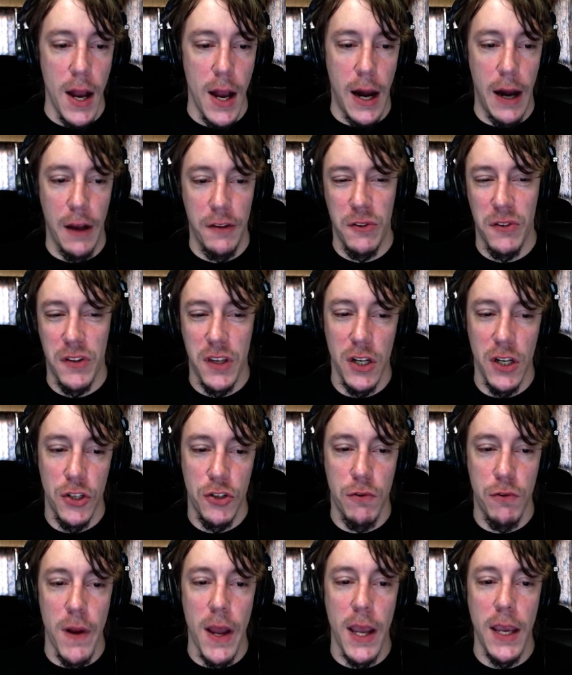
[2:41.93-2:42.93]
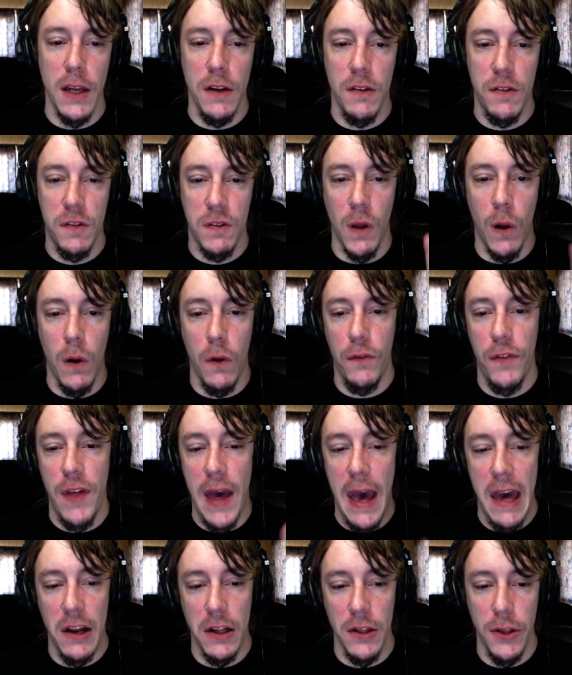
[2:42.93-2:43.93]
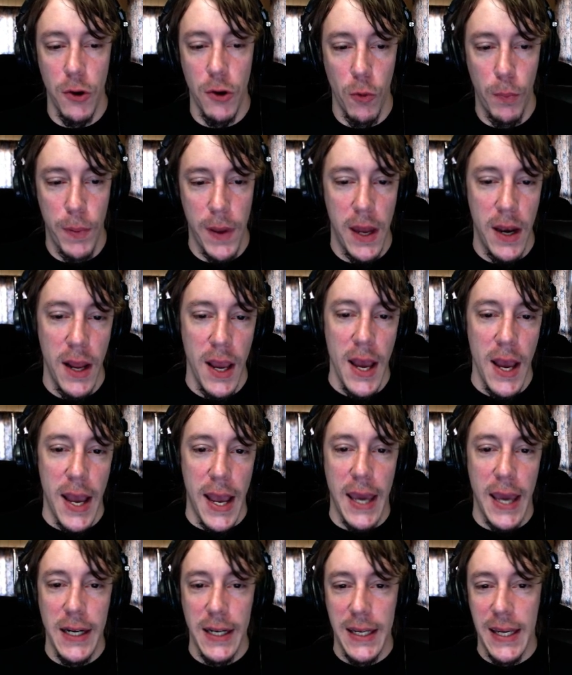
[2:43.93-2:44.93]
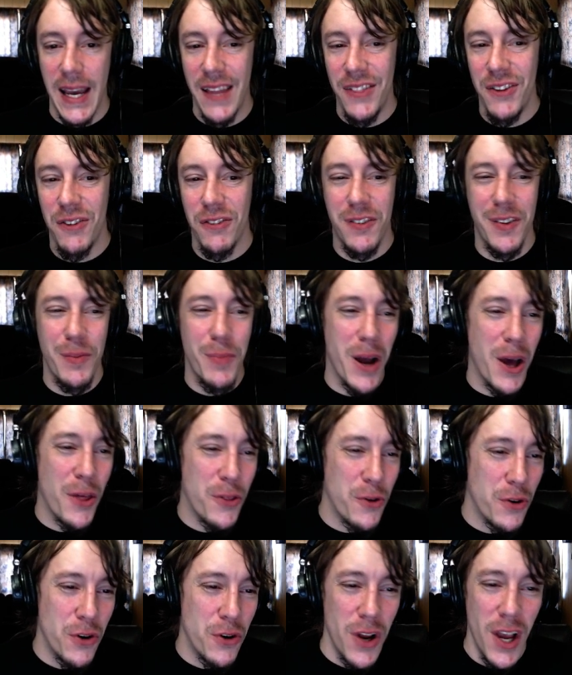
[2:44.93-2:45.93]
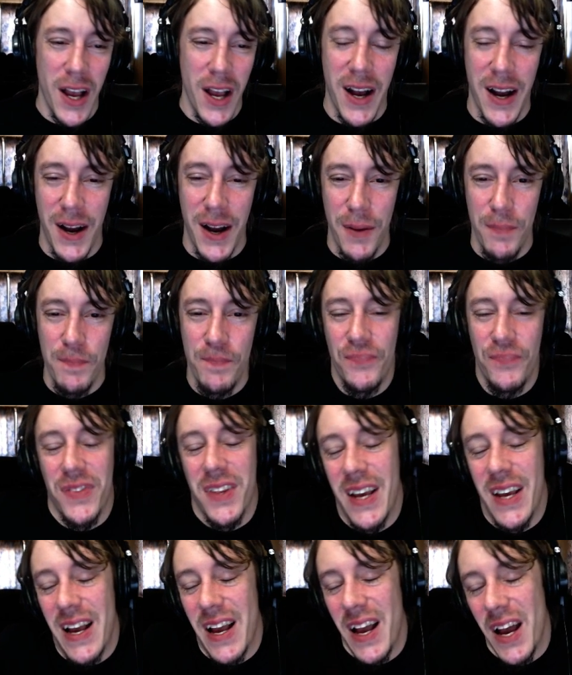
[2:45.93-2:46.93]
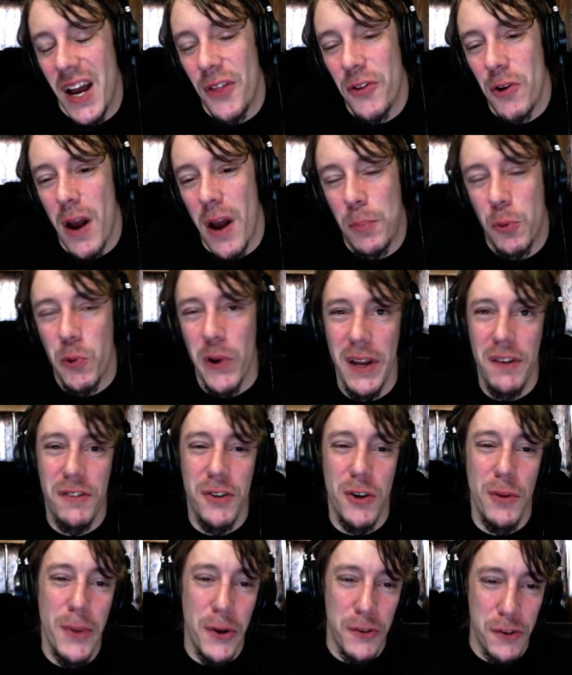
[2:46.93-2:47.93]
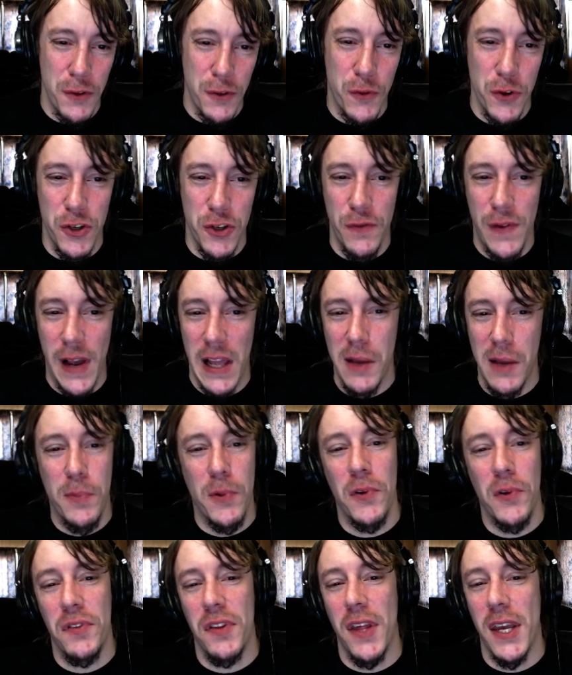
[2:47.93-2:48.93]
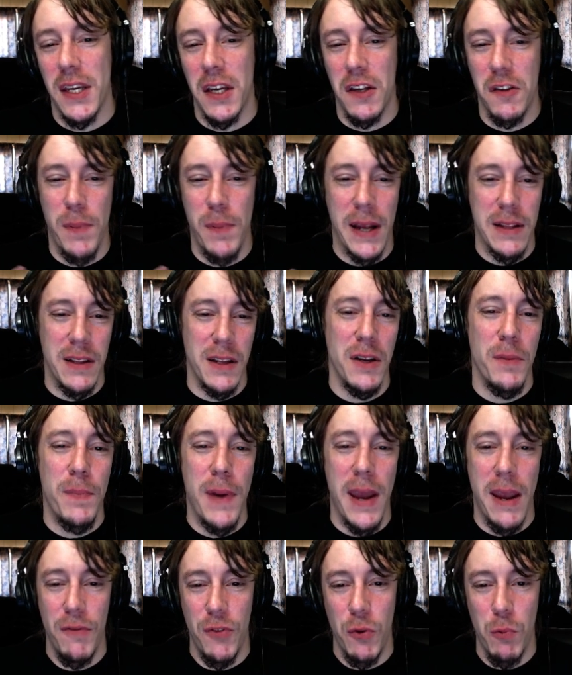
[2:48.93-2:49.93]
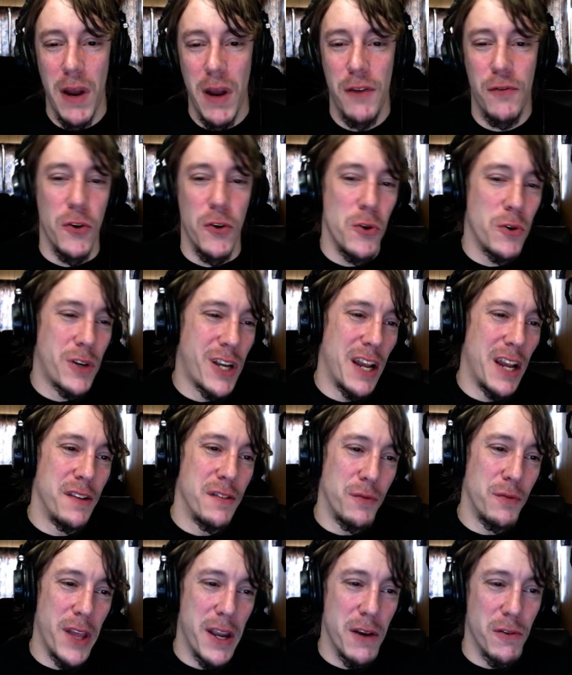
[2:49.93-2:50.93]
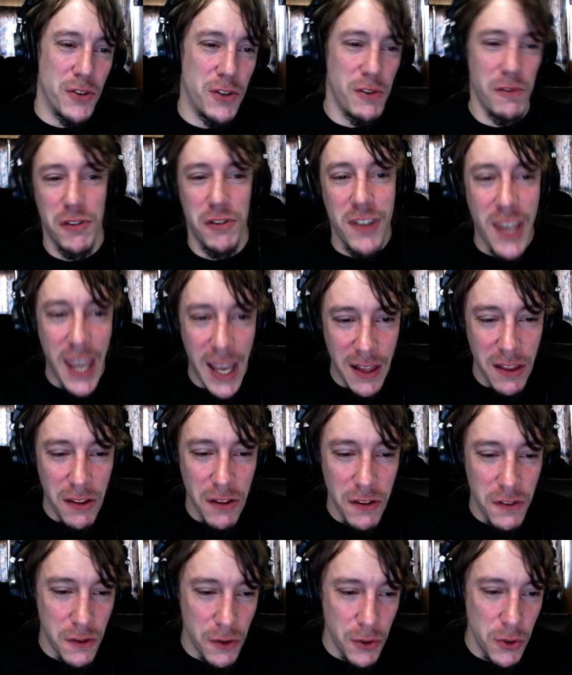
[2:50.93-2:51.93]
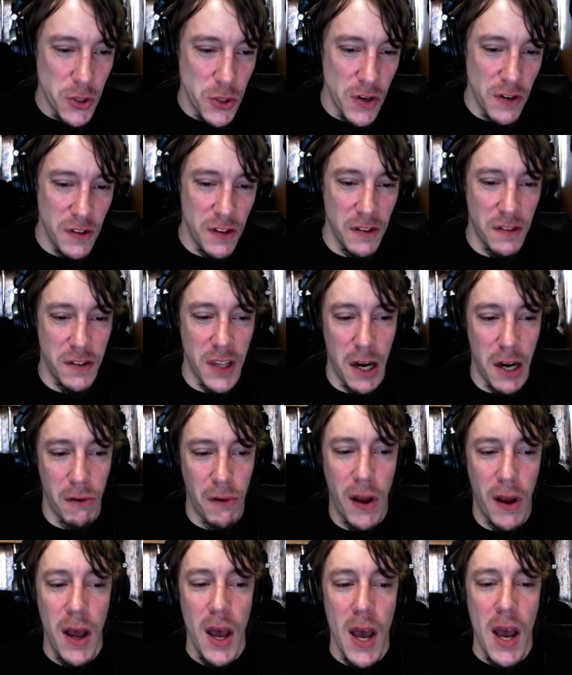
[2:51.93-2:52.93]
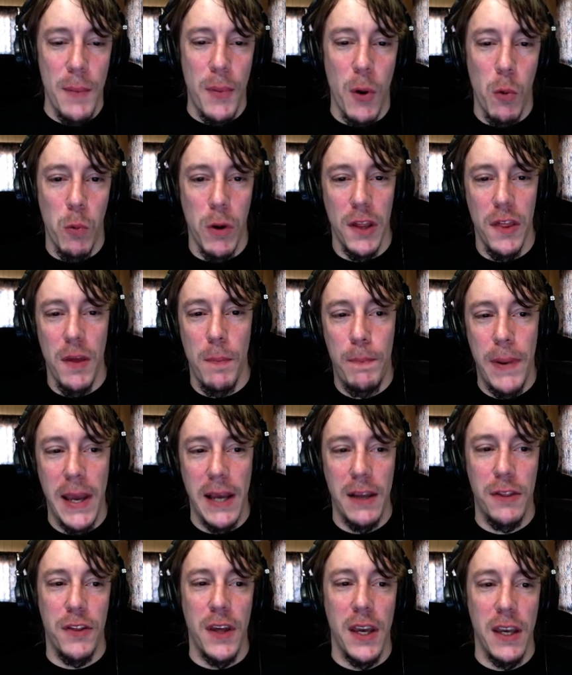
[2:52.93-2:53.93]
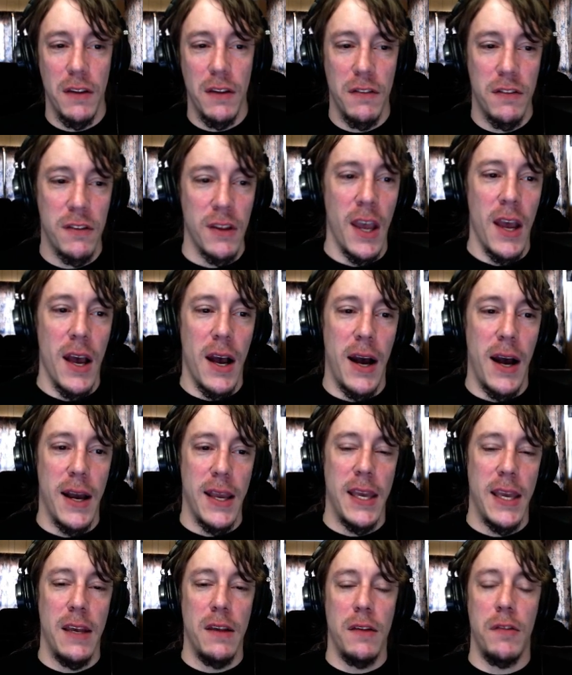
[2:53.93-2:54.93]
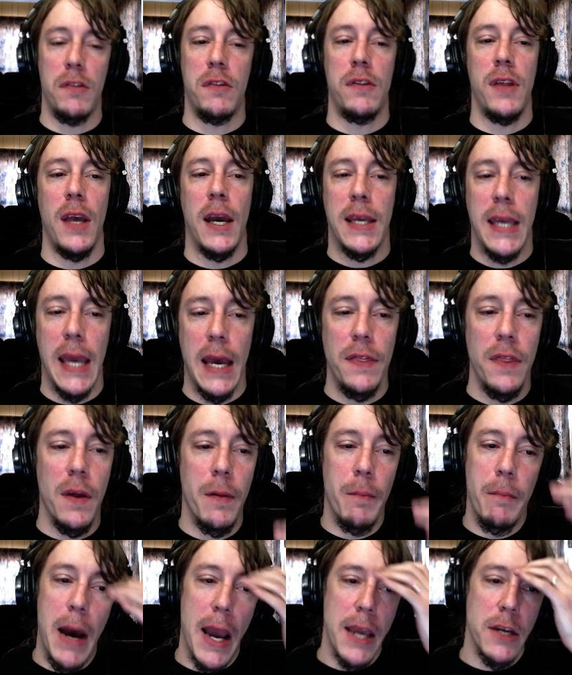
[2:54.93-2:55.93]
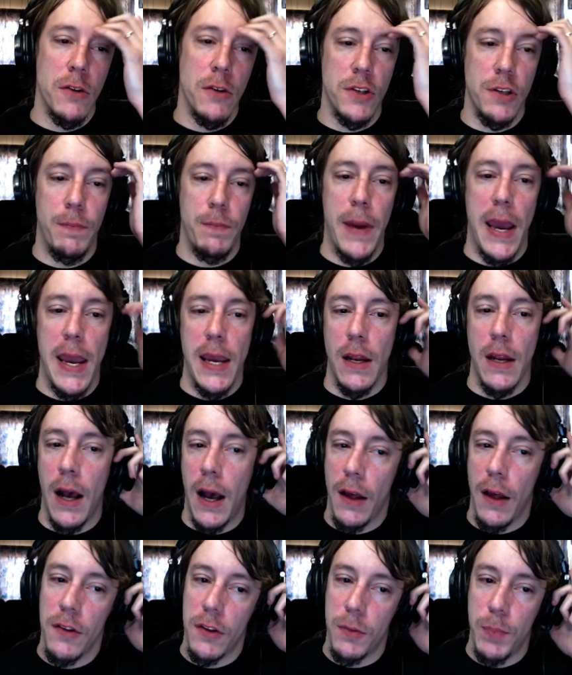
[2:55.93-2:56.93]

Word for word: Uh, so it's going to try and solve that a little bit. And again, there's some other um, other upgrades that are mostly for developers, like expecting to pave the way for new kinds of layer two scaling solutions, etc. But one of the big things uh, is again the miner debate, uh,